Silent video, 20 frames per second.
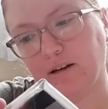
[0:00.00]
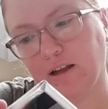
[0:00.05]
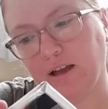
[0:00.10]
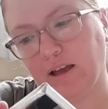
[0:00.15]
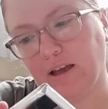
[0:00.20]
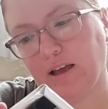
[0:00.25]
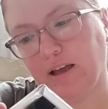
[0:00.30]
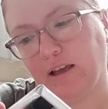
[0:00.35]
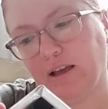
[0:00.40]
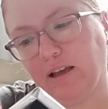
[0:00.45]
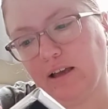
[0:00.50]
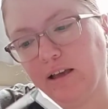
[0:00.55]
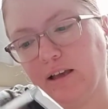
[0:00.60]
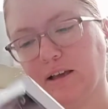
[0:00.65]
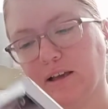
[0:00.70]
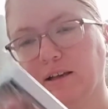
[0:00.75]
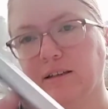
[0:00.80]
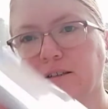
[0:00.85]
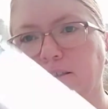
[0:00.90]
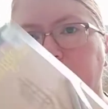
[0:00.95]
a
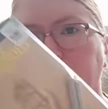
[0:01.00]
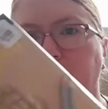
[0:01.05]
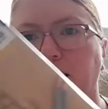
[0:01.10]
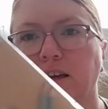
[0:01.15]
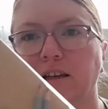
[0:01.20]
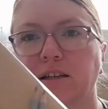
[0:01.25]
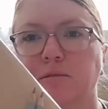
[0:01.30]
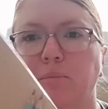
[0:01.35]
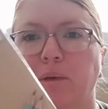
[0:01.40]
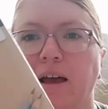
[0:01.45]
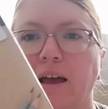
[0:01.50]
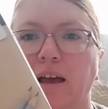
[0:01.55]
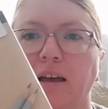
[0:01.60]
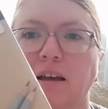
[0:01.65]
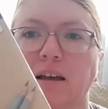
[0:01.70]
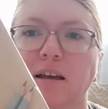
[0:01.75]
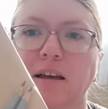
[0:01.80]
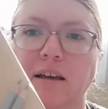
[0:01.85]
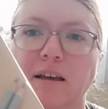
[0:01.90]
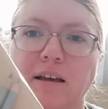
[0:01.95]
sketch pack,
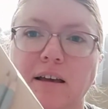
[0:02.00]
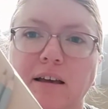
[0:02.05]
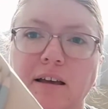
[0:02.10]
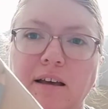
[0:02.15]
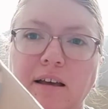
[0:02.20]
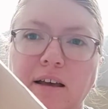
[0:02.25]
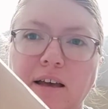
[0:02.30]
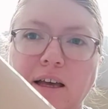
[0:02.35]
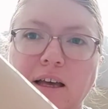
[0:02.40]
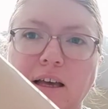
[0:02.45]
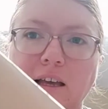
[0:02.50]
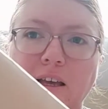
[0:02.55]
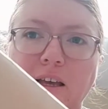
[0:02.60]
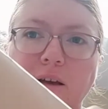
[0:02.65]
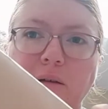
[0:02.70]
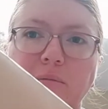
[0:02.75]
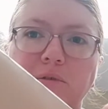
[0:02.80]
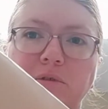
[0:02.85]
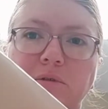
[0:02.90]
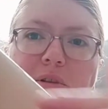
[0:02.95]

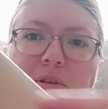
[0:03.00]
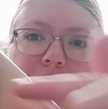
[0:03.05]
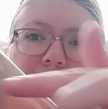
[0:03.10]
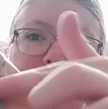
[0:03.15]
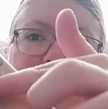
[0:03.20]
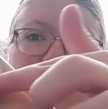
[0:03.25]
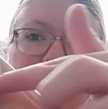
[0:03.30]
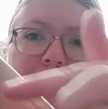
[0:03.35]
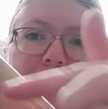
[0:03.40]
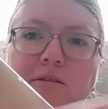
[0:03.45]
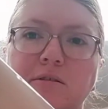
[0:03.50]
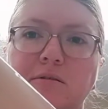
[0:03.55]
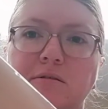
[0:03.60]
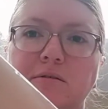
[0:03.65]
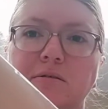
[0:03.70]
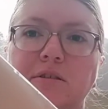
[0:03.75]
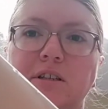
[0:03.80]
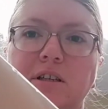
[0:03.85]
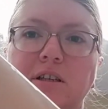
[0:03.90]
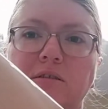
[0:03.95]
comes with the
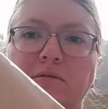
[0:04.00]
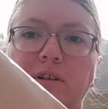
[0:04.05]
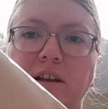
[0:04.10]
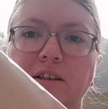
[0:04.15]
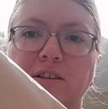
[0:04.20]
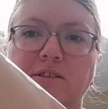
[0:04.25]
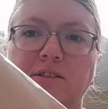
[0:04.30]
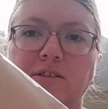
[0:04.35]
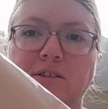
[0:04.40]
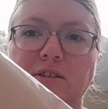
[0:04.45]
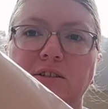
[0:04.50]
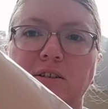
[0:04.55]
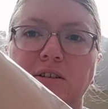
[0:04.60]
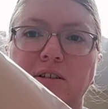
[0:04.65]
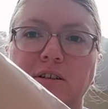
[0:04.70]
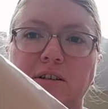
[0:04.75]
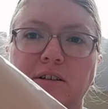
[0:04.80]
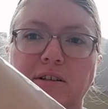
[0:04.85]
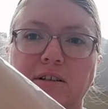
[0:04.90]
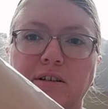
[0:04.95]
pencils, the eraser,
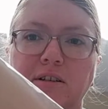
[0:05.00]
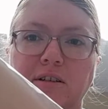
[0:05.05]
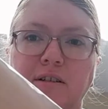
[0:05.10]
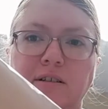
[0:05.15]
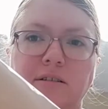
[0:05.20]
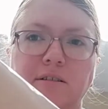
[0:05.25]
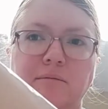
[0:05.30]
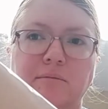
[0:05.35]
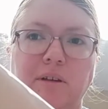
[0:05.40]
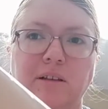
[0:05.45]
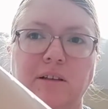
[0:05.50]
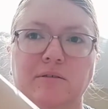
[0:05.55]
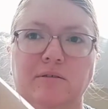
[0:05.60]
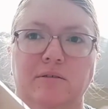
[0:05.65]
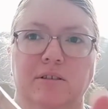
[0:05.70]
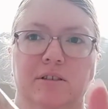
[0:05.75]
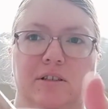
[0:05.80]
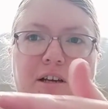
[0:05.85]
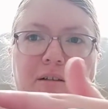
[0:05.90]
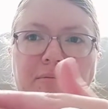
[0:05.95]
pencil
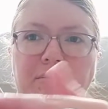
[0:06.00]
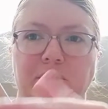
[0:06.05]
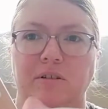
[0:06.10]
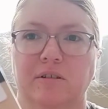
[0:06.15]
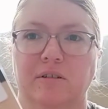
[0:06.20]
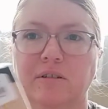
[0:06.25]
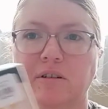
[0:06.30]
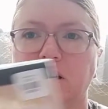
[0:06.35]
sharpener,